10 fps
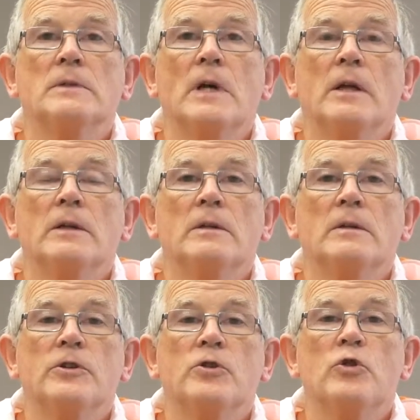and
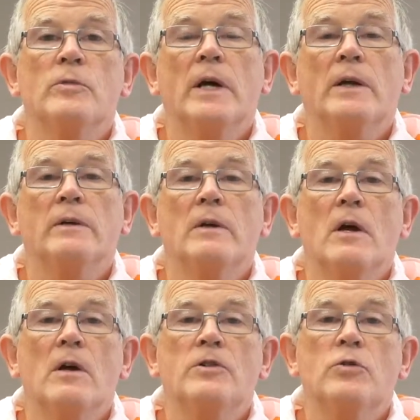the two of them had
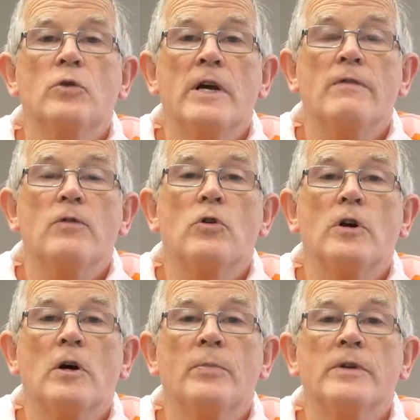2 A4
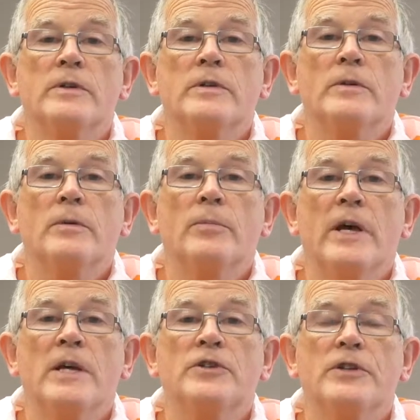
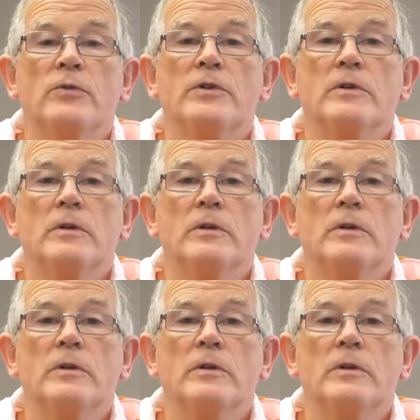pages out,